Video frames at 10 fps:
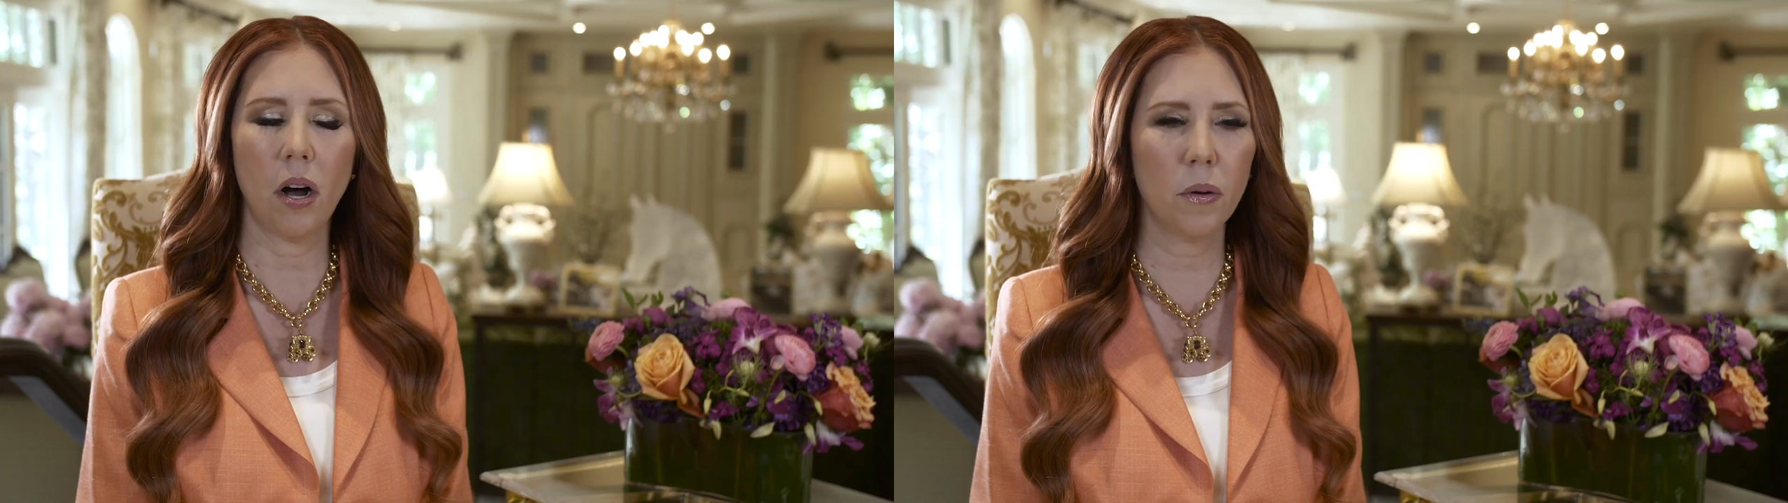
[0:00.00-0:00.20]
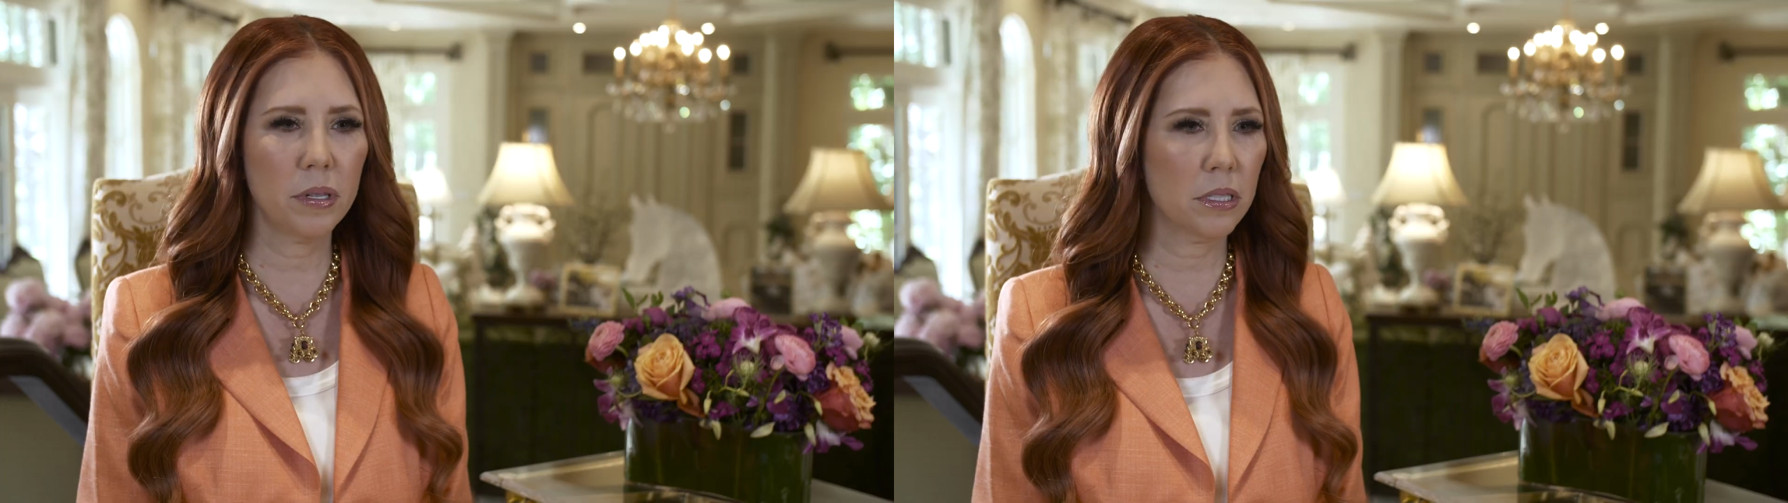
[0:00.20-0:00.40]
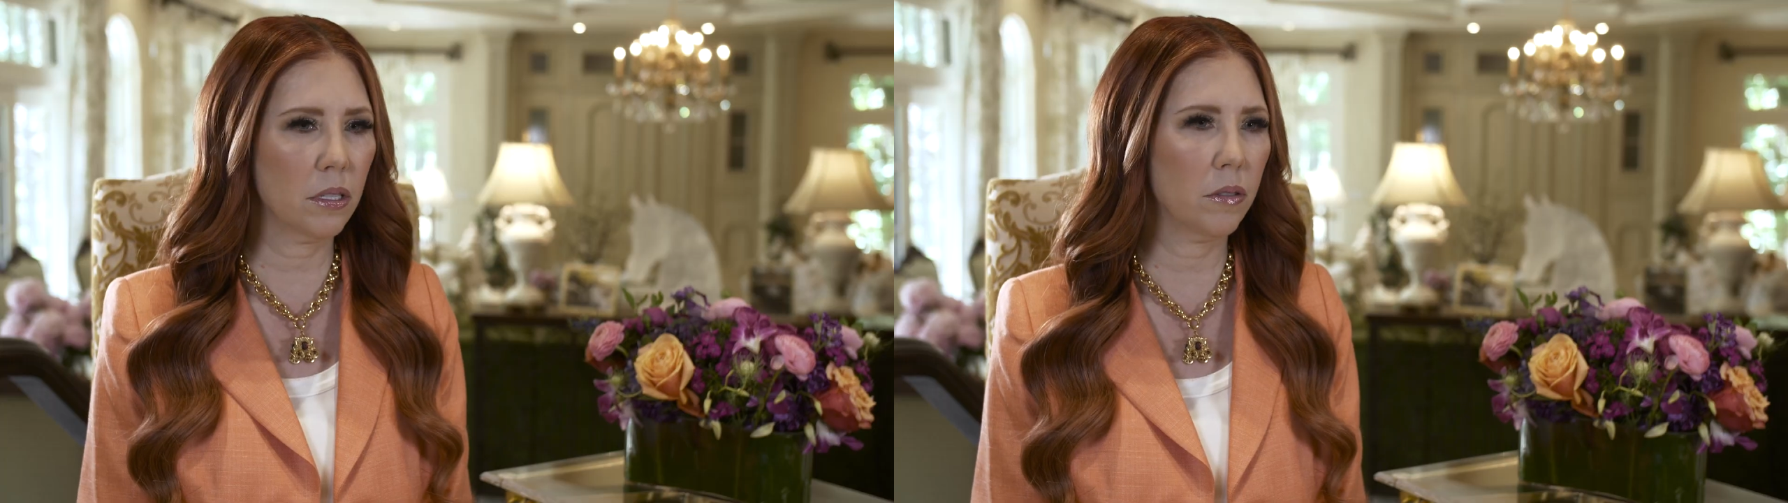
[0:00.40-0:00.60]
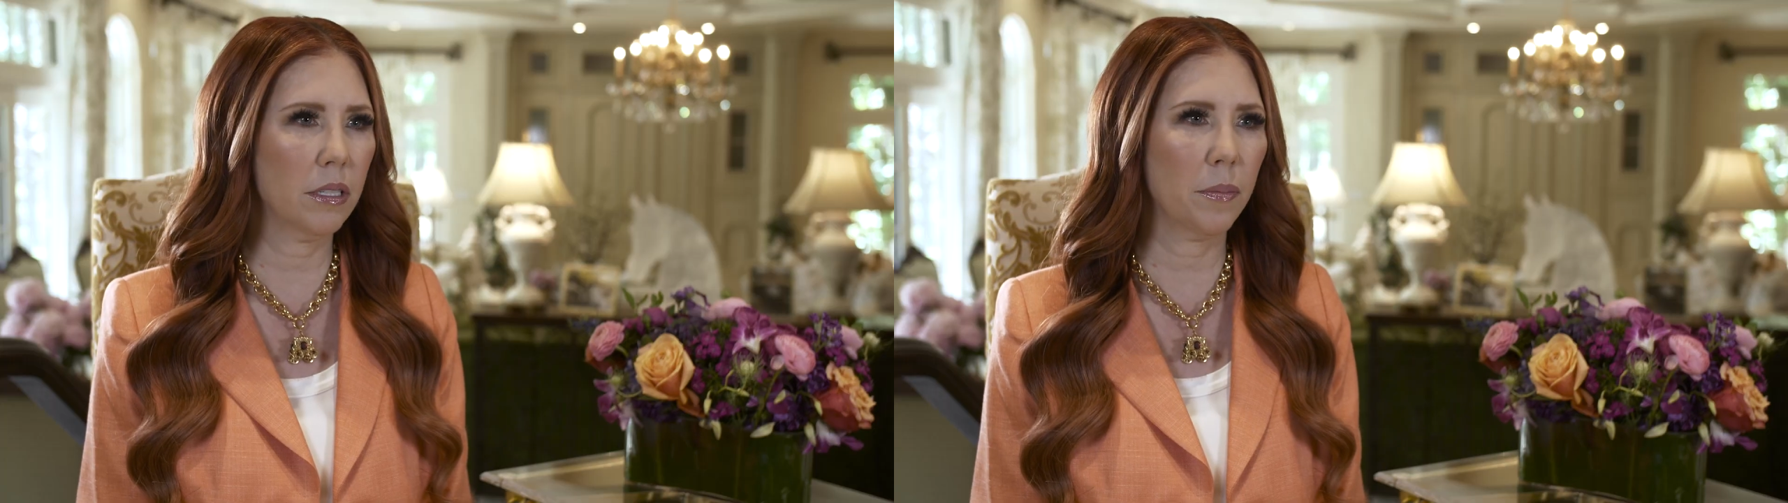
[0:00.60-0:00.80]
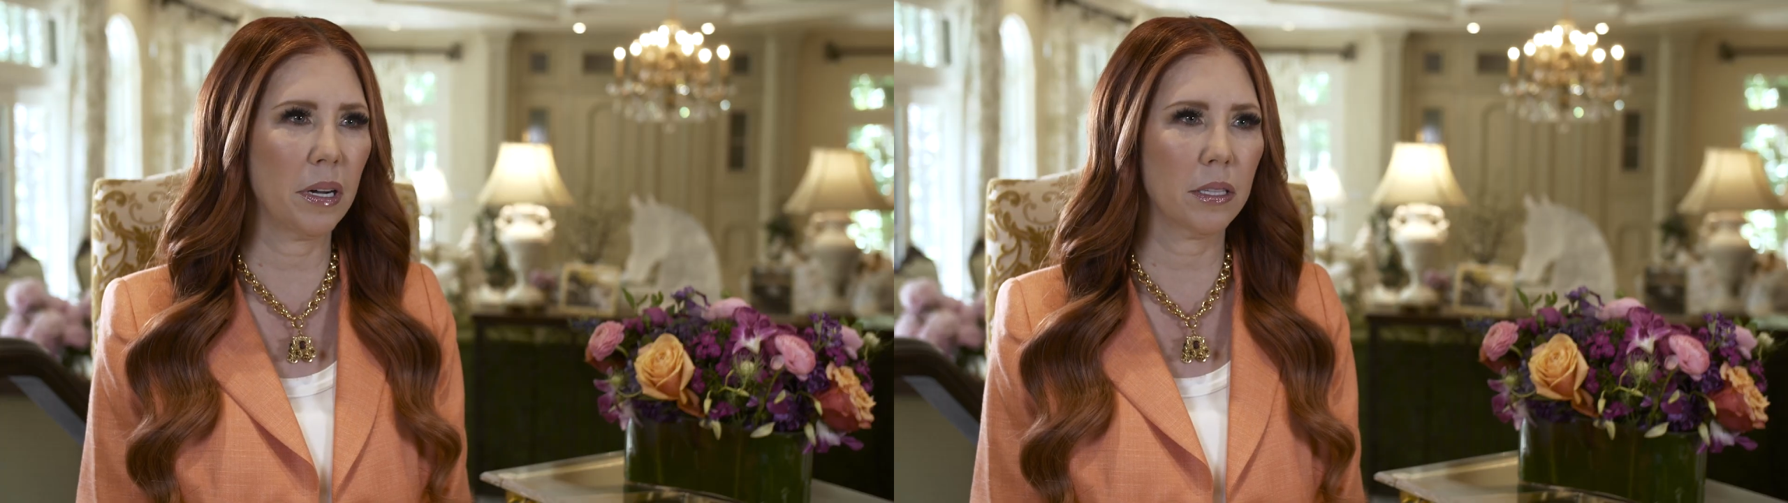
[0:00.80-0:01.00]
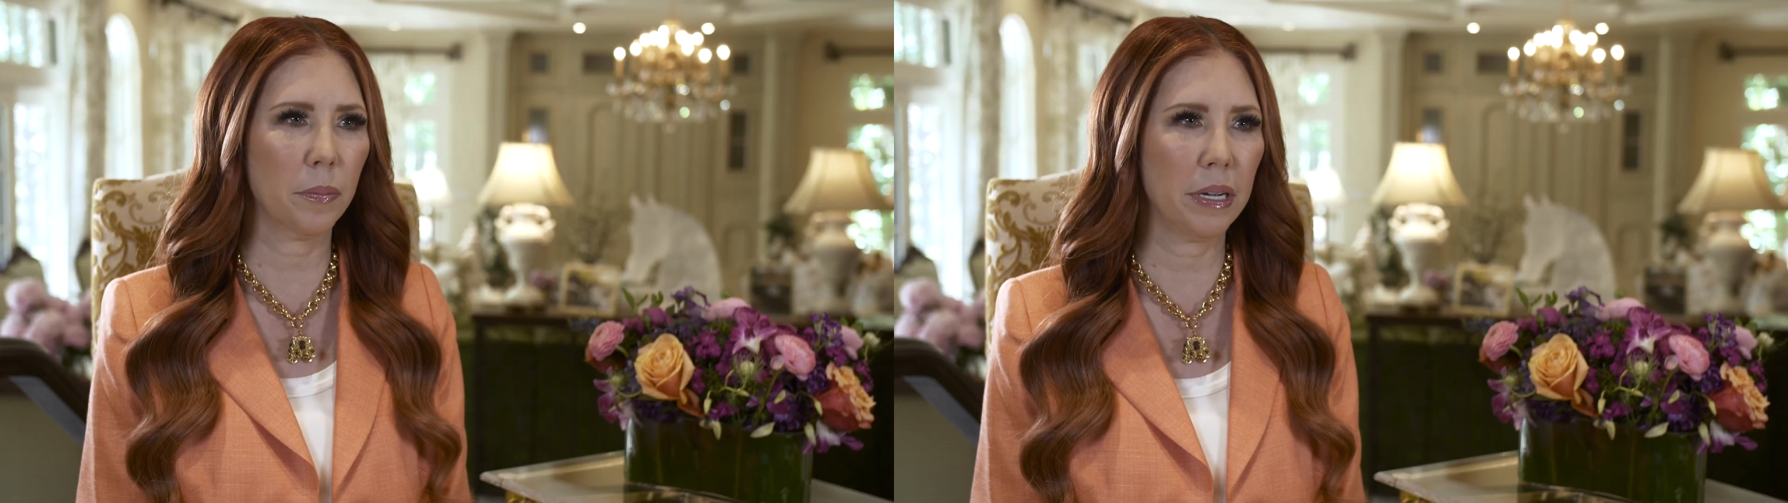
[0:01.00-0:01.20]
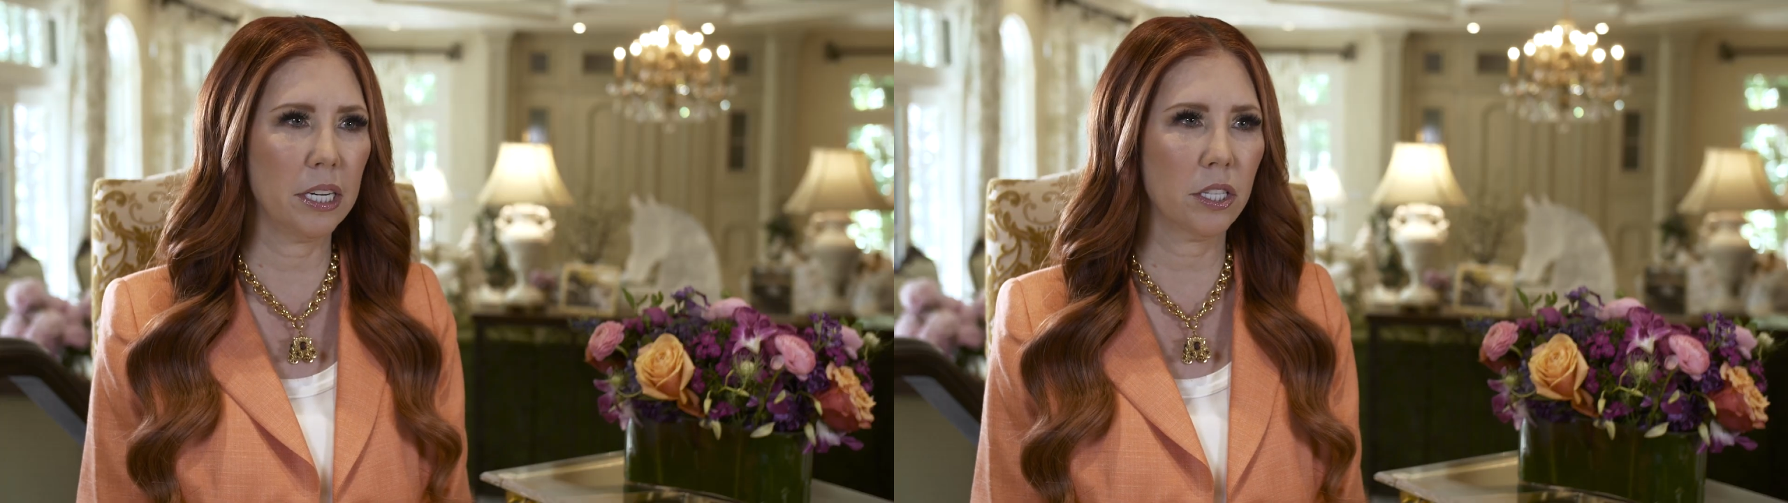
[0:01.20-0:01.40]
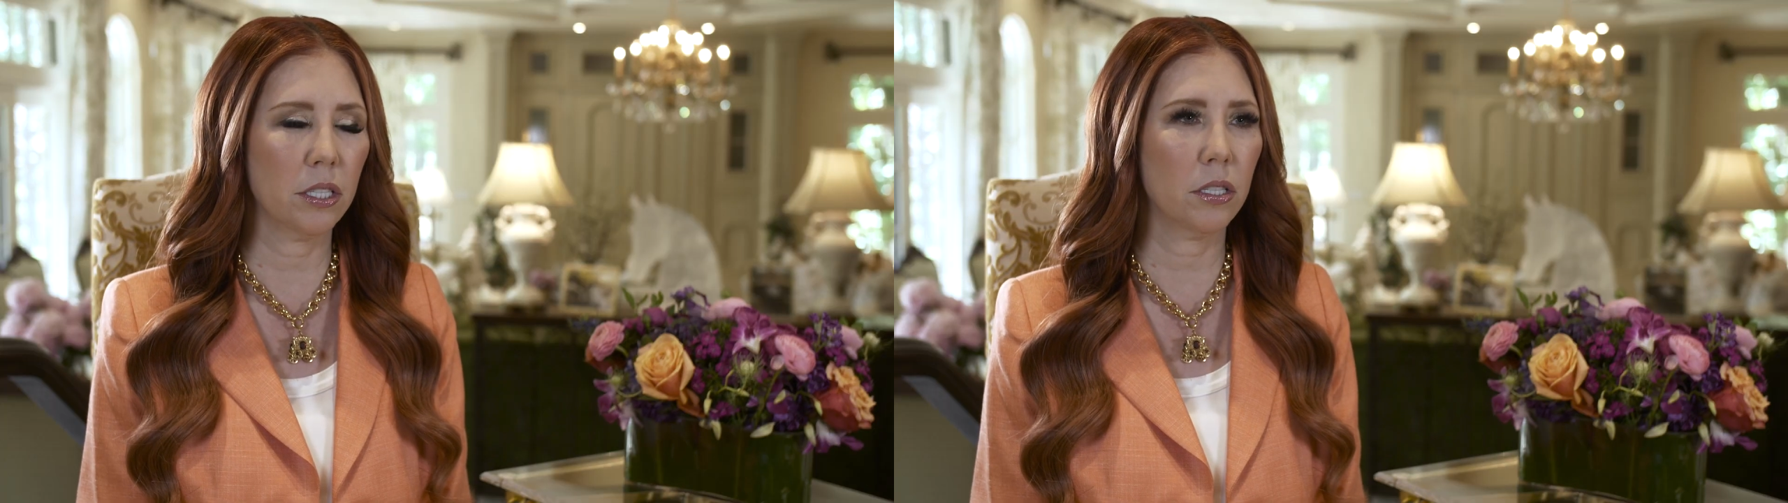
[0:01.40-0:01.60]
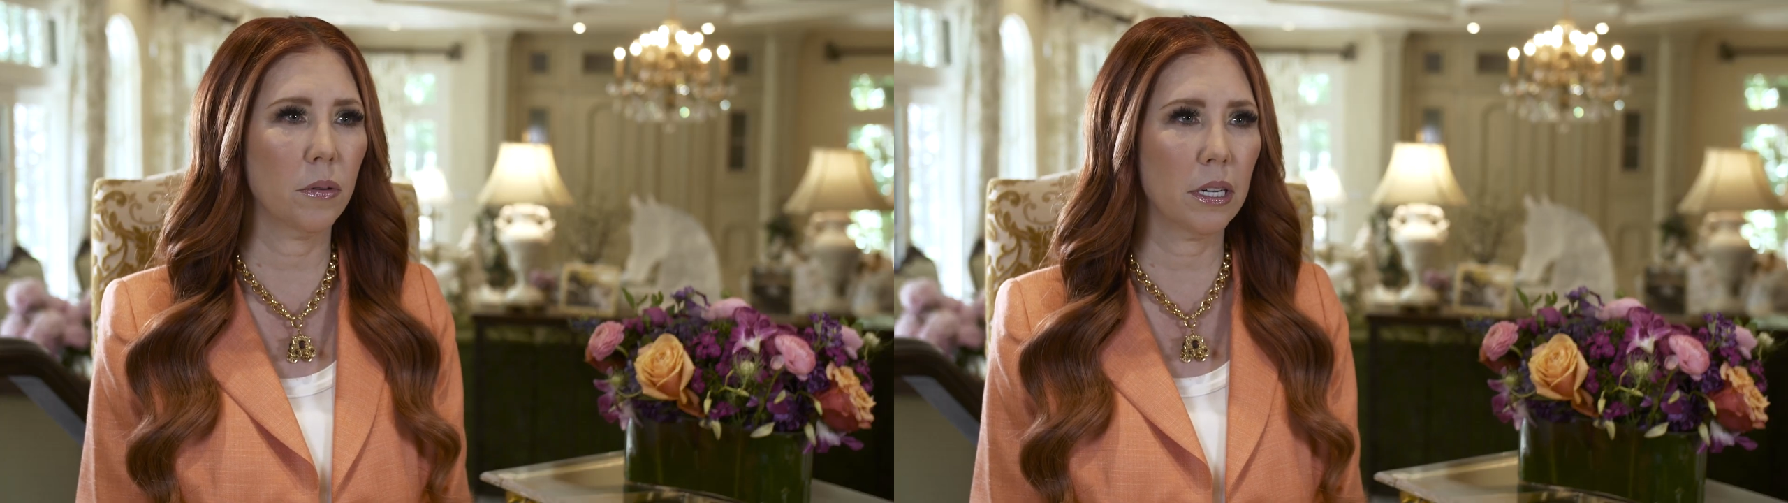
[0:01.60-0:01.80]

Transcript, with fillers: Always and only about the patient to